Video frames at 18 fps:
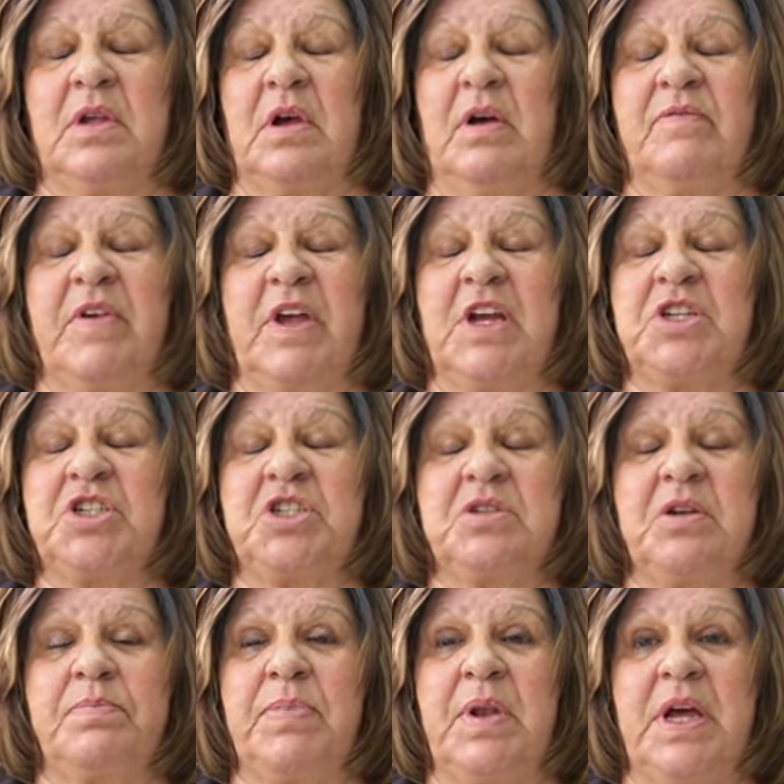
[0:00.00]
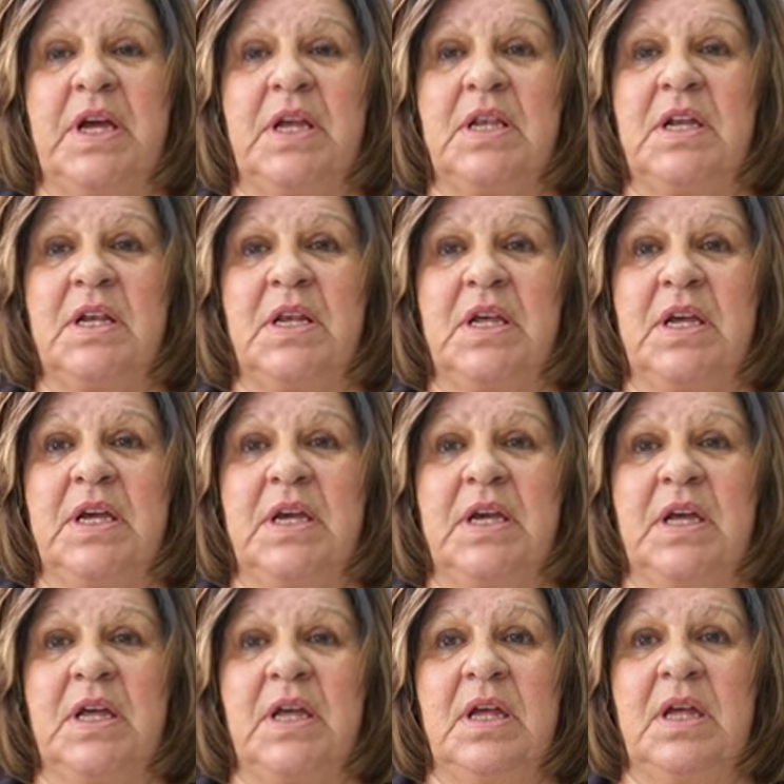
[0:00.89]
of age to play Little
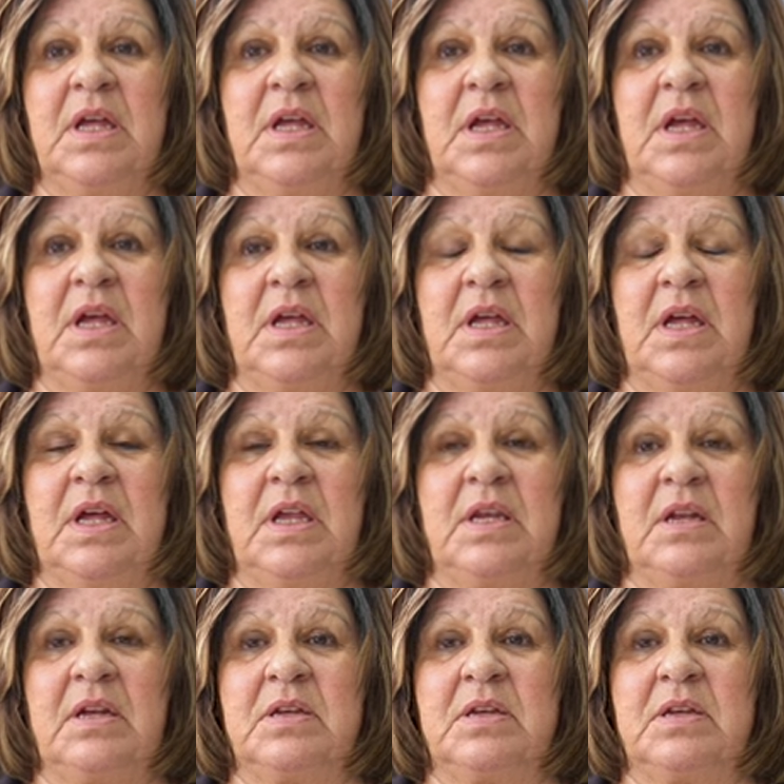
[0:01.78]
League and